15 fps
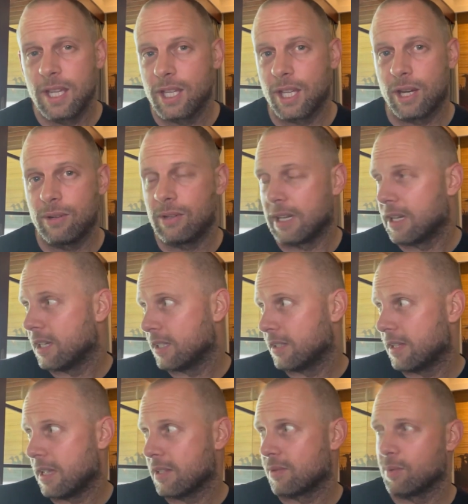I
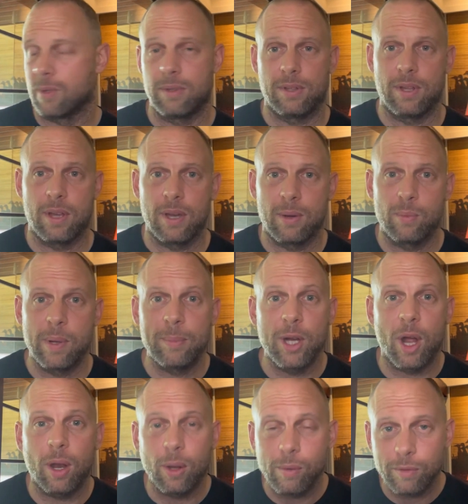dance with women
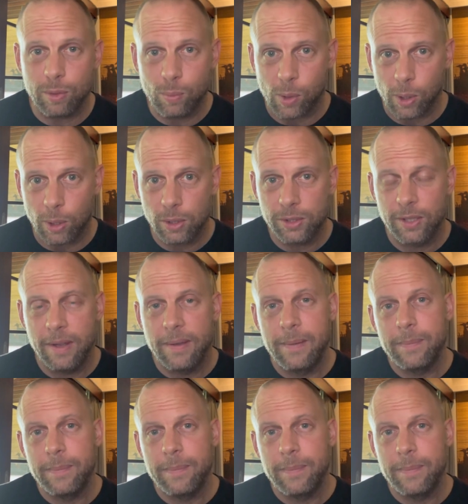all over the world.